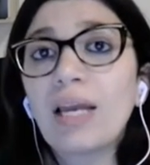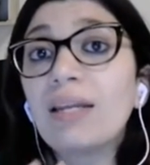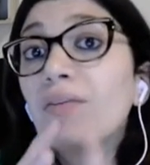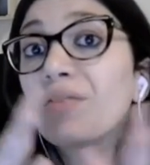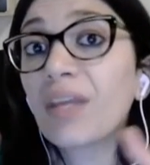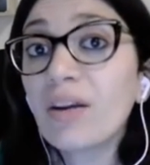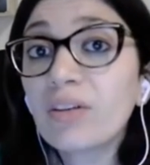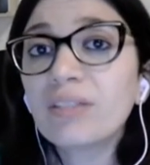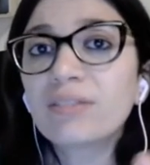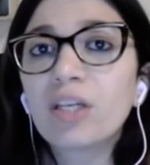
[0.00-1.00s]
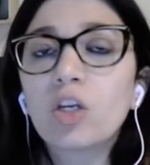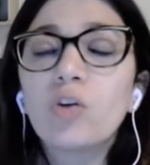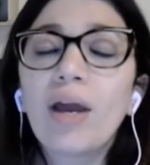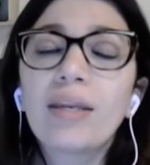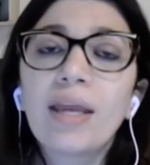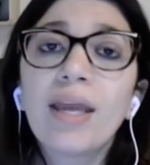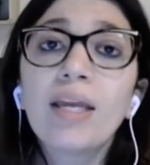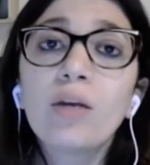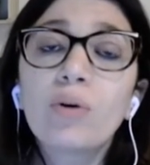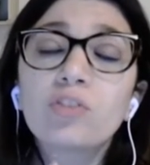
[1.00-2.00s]
And if there is a
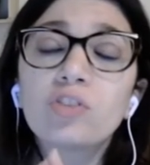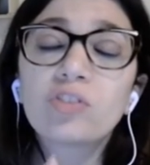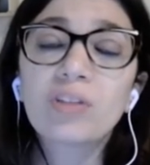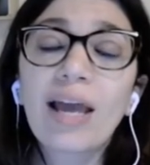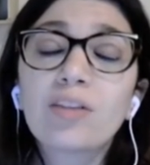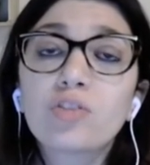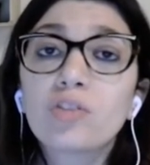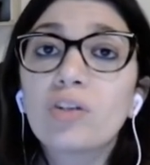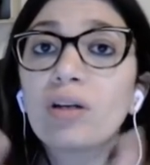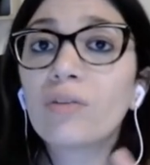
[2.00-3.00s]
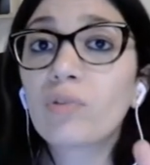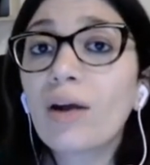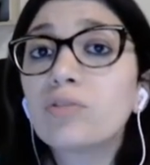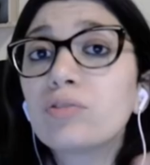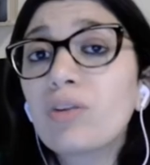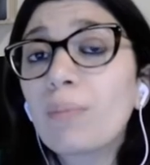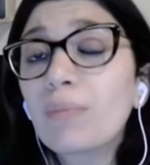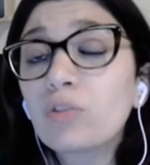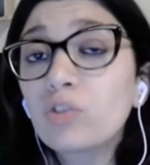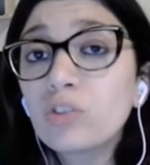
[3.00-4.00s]
Q&A, questions and answer round from
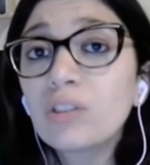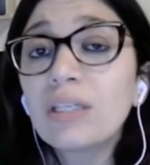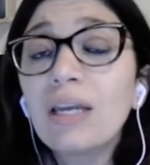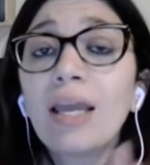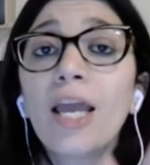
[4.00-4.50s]
the jury,